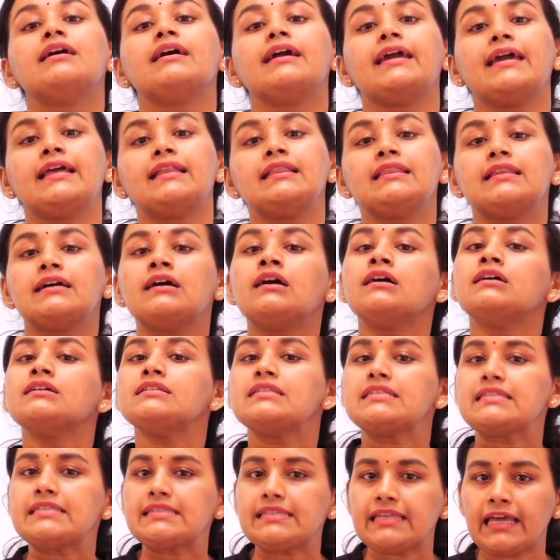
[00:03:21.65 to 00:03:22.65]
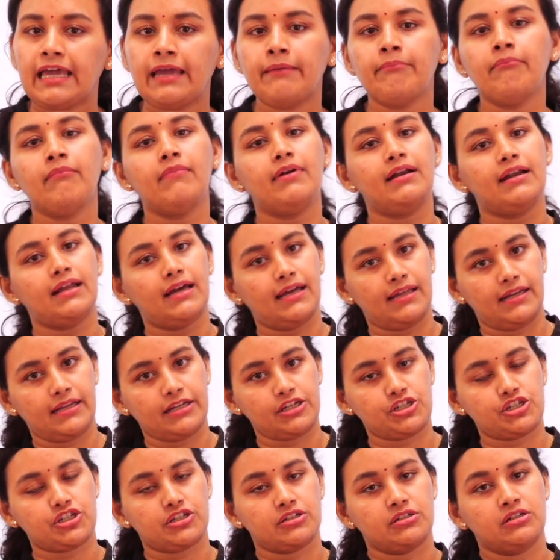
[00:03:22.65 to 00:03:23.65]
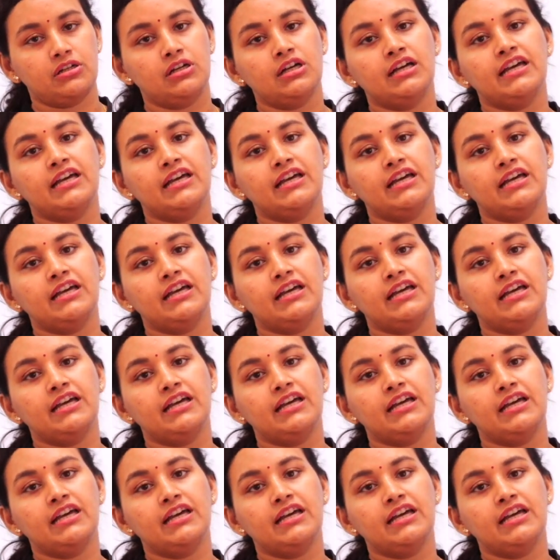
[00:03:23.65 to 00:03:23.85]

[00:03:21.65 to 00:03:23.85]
in the same direction.